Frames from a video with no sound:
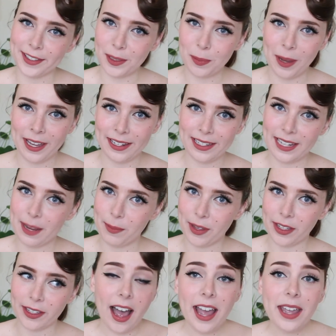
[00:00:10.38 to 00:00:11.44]
this
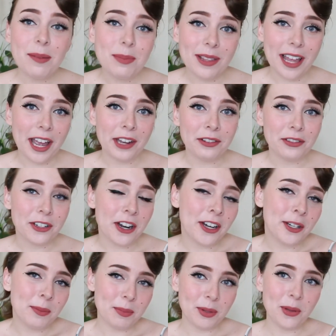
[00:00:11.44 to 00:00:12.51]
pandemic, I applied for
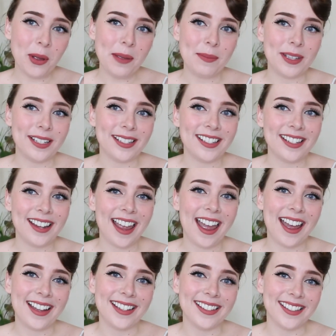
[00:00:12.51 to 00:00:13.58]
unemployment
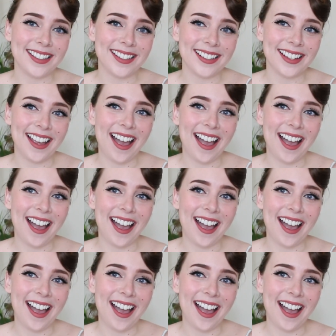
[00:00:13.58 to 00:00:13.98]
as